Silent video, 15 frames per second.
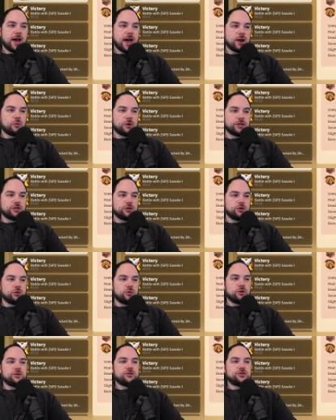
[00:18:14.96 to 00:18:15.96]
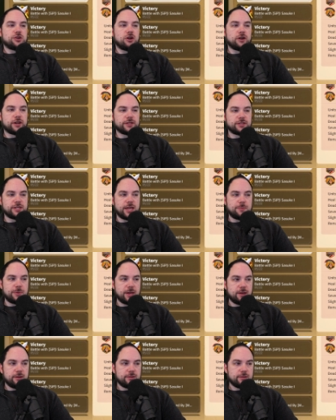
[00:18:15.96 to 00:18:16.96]
And we do Sargon
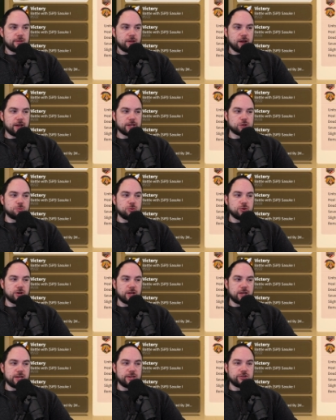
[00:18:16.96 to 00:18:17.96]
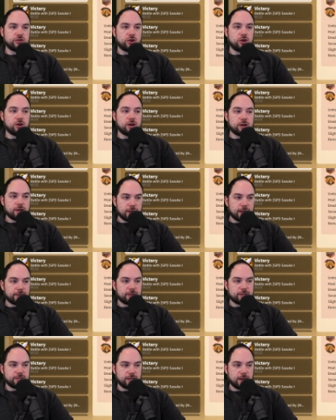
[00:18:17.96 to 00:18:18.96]
Skippy against Boudica Esong,
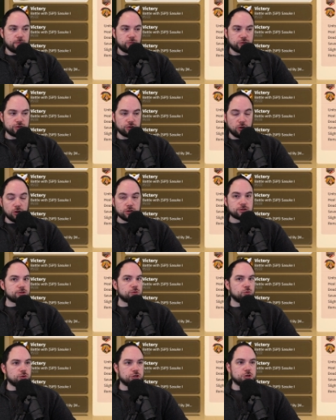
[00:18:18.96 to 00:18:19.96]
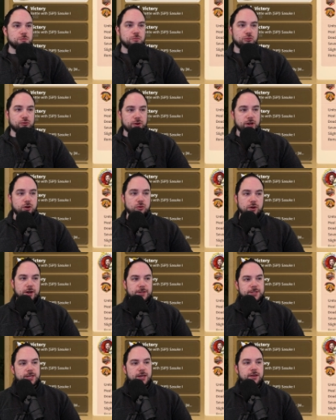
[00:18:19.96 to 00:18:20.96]
get the same result, which is pretty
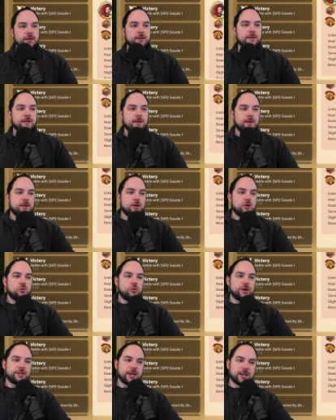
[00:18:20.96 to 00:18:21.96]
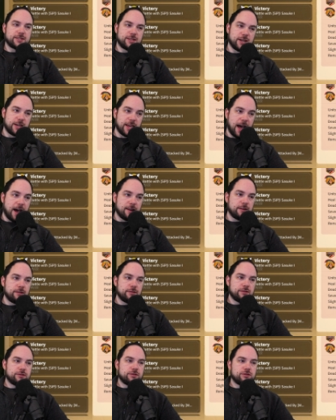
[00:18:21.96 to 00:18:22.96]
crazy. We test
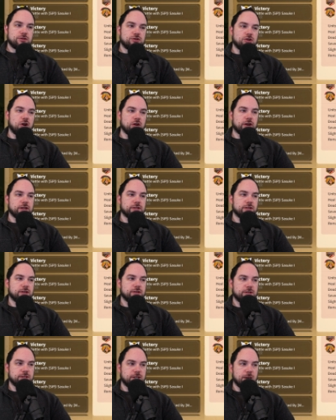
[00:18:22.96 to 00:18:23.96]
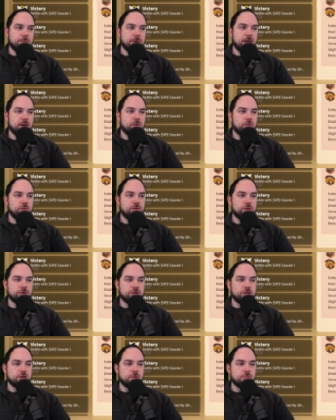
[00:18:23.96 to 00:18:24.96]
again, Sargon Skippy
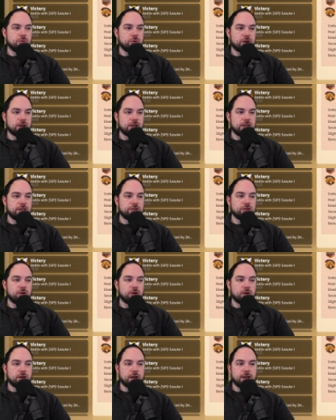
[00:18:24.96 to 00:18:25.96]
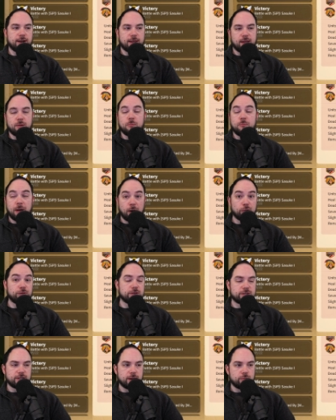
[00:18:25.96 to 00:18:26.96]
versus Boudica Esong, and I get about
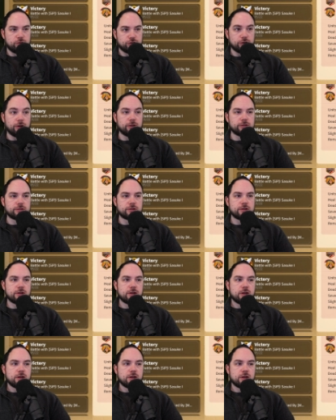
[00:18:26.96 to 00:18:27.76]
the same result.